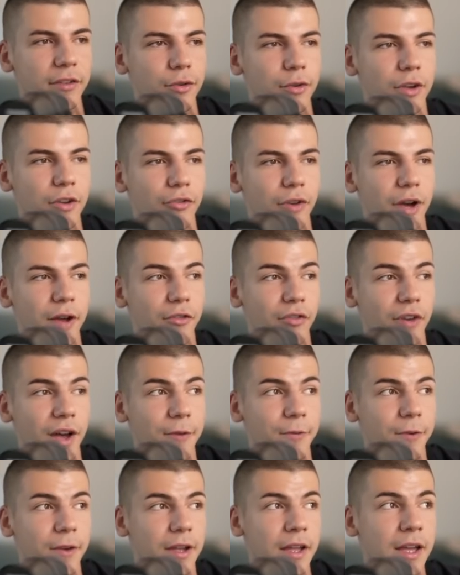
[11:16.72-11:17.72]
that you can drive
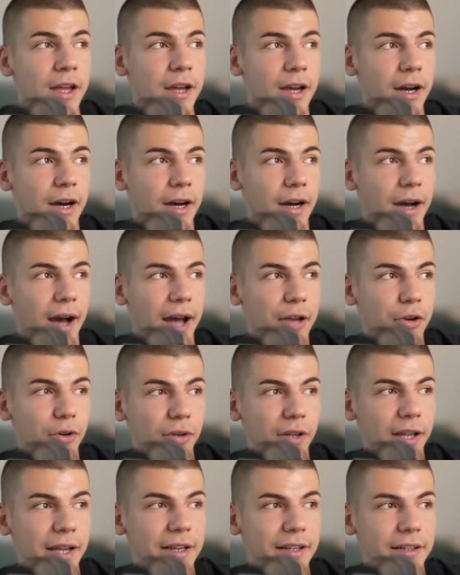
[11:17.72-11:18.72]
traffic. I
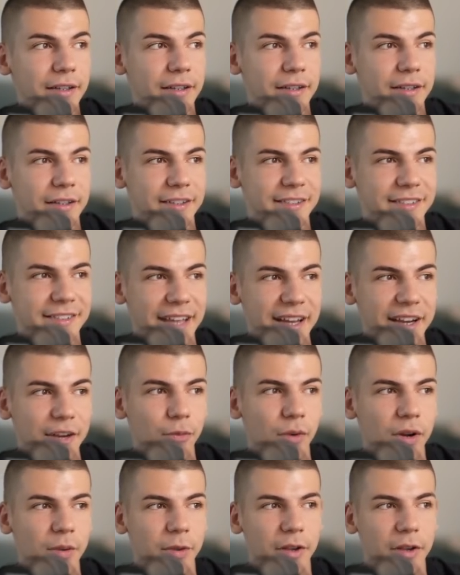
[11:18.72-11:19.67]
don't like the second one